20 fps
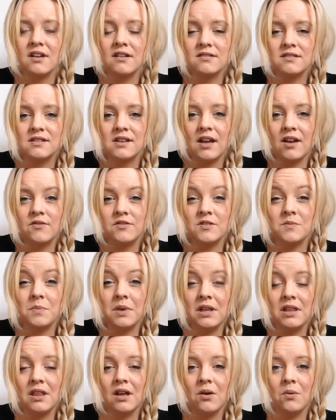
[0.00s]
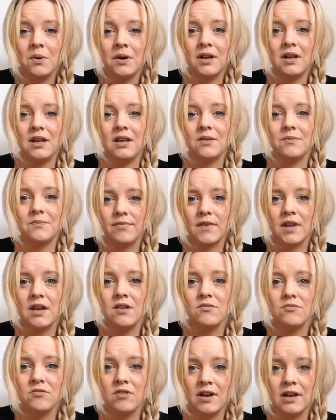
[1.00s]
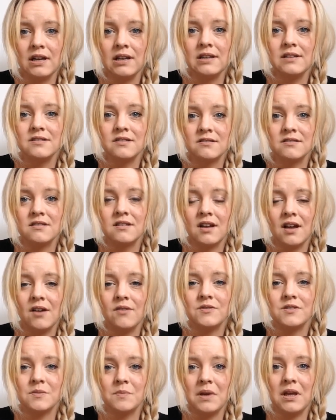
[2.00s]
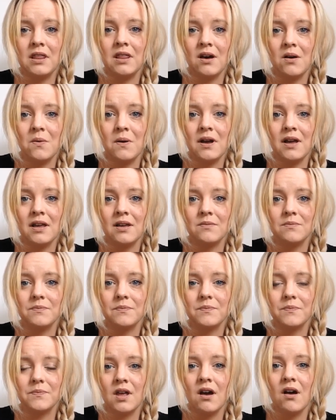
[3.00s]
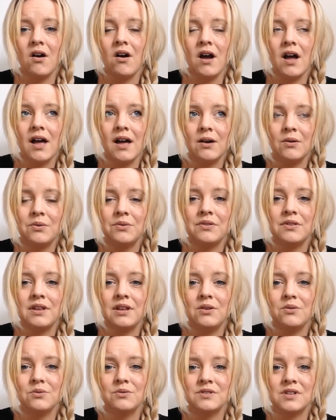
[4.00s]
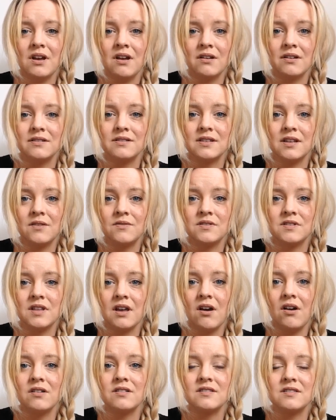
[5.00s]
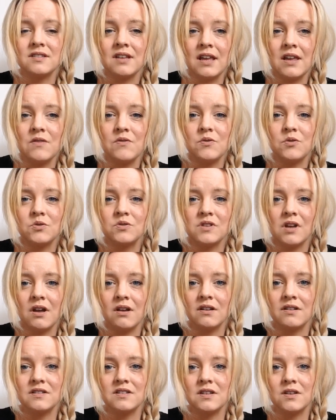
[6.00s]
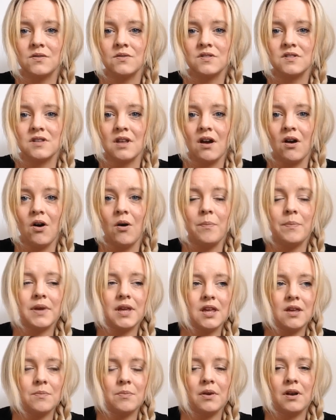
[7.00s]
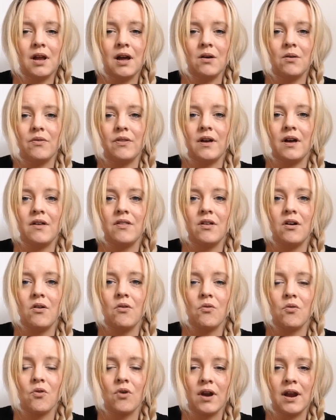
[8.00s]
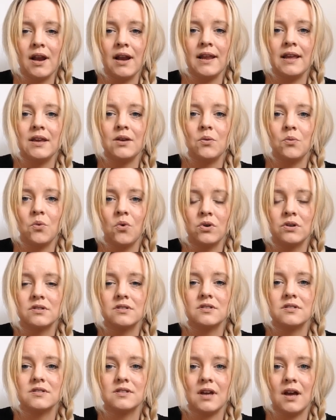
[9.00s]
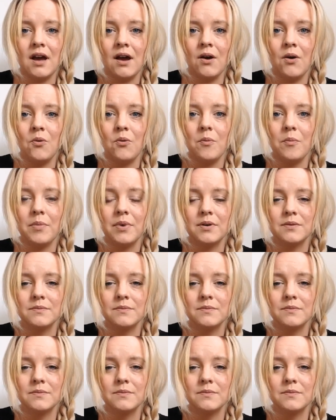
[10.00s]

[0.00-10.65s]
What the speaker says: doesn't have to be that way. It really doesn't have to be that way. There are healthy alternatives, there are safe alternatives, there are people out there that really want to help.